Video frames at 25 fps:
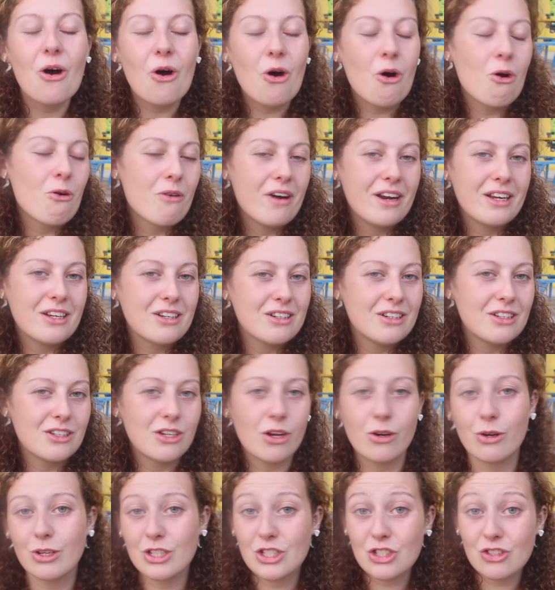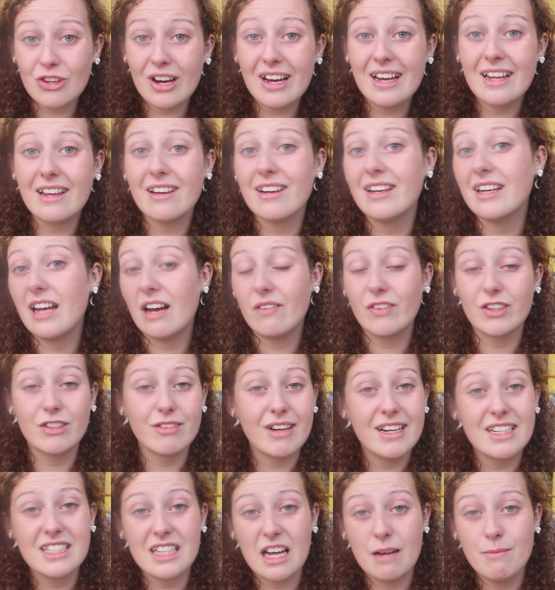or I could go to Australia and have a
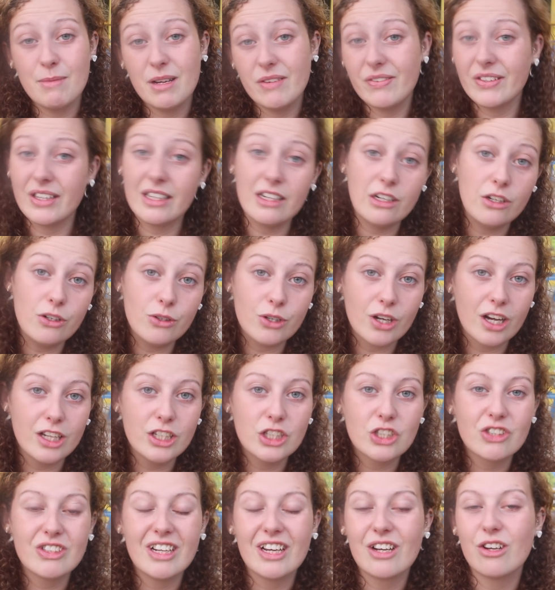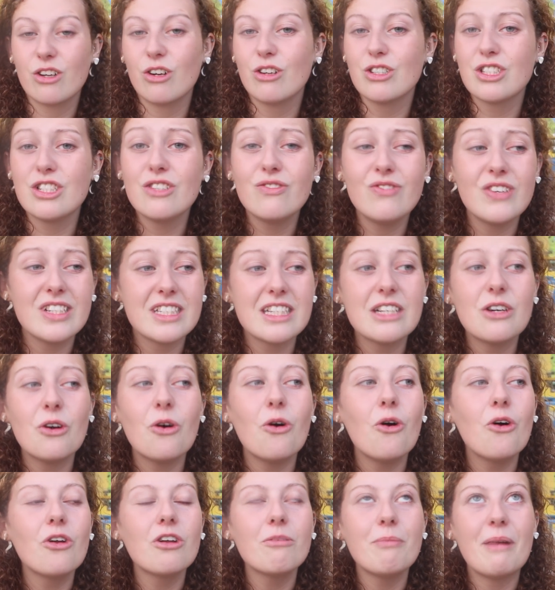great time living in a new country. I could also visit
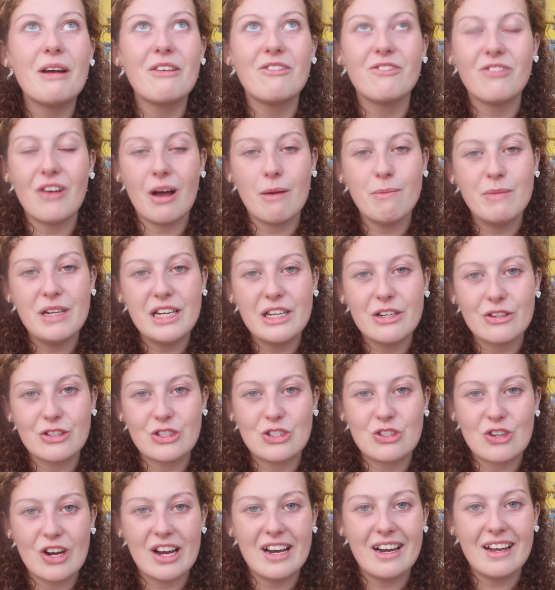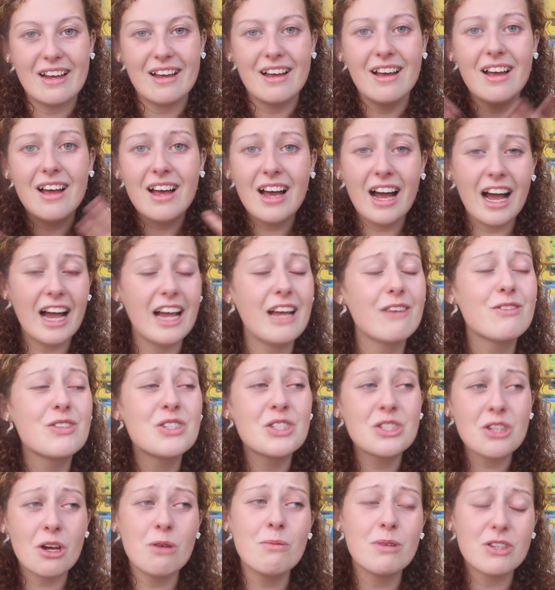all of my family in Australia. I have
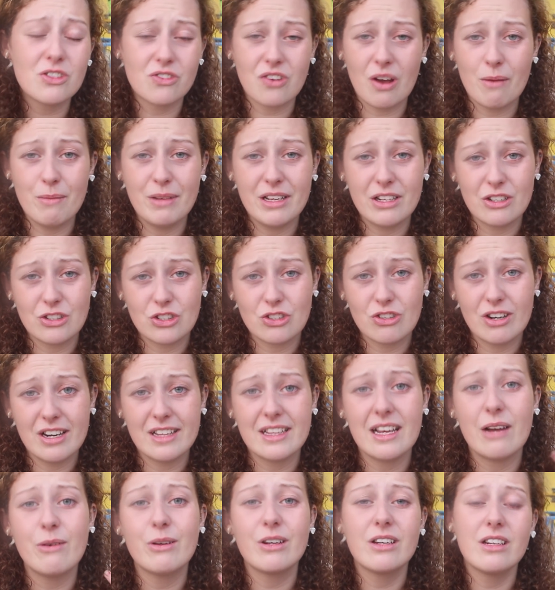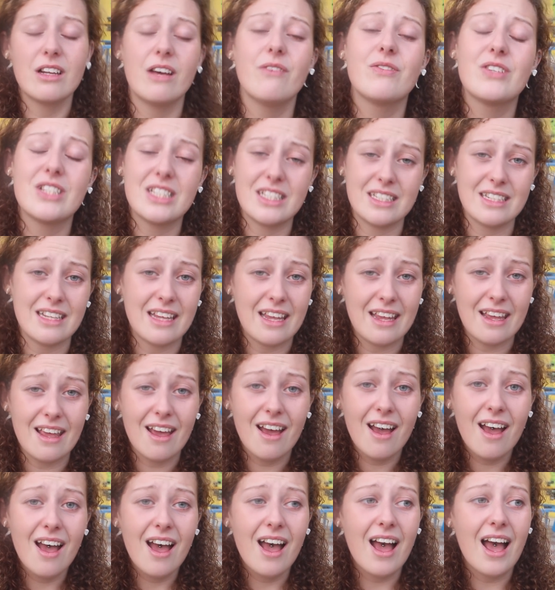so much family in Australia that I would love to see,
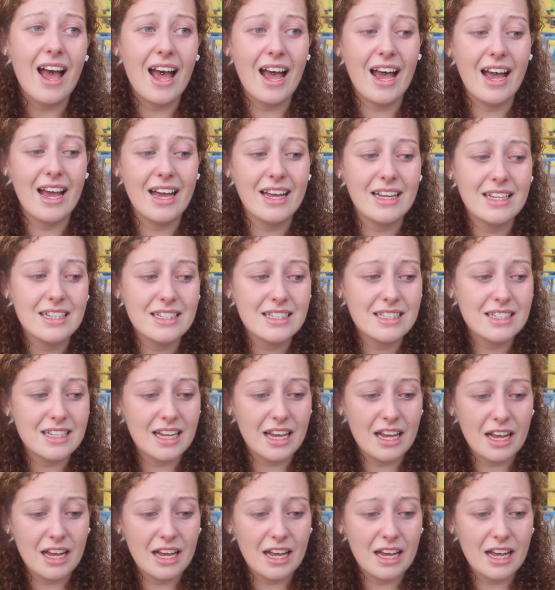and